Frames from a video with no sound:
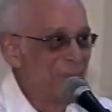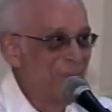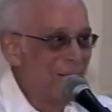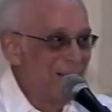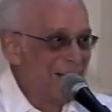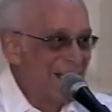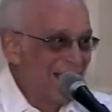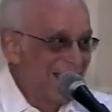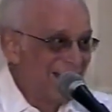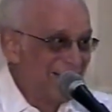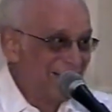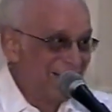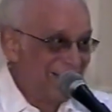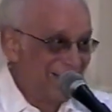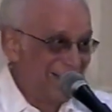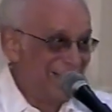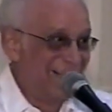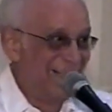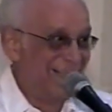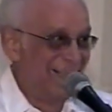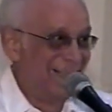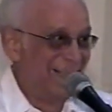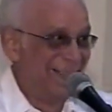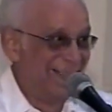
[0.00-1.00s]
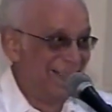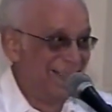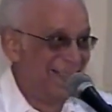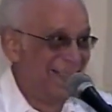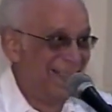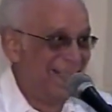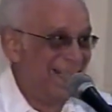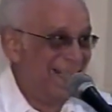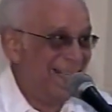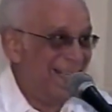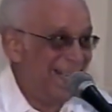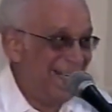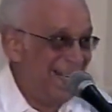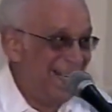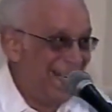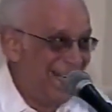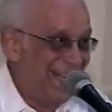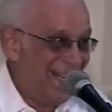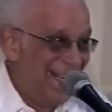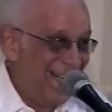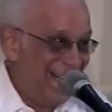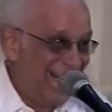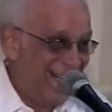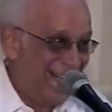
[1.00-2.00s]
from an
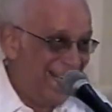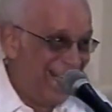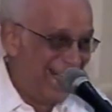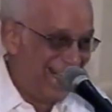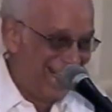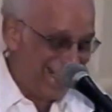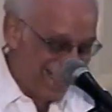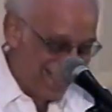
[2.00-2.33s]
island.